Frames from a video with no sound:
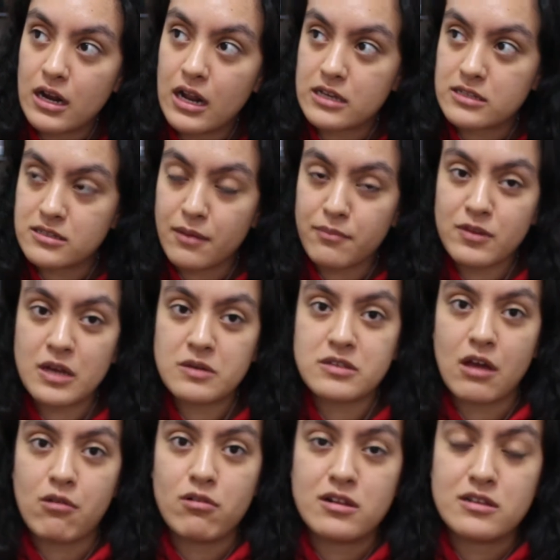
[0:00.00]
Like sometimes
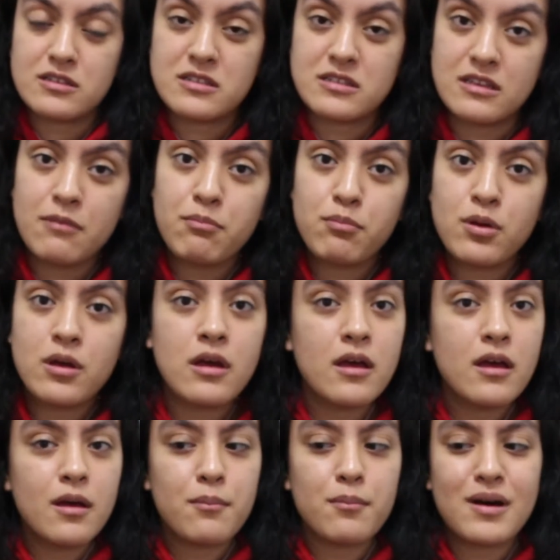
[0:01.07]
I will sip,
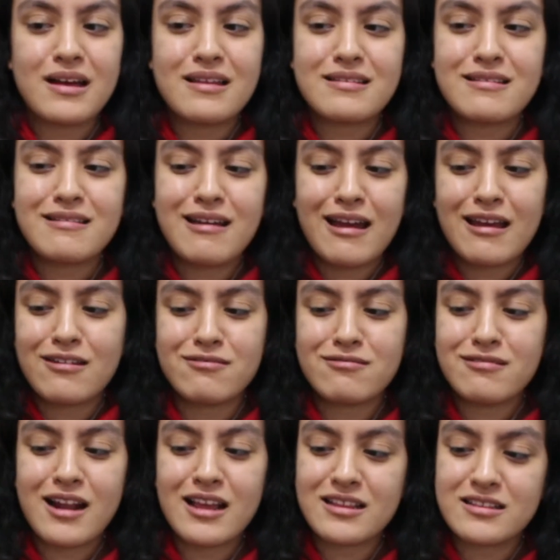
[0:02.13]
but I
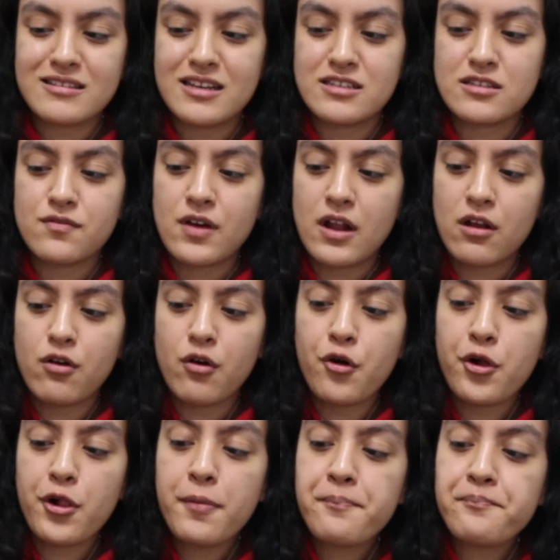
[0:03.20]
don't like the taste of
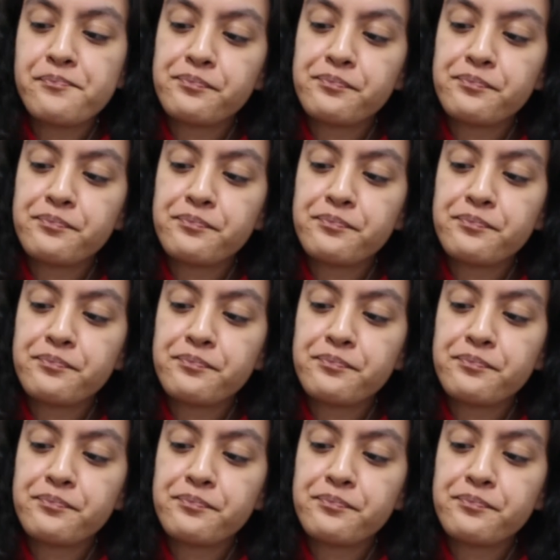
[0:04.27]
alcohol.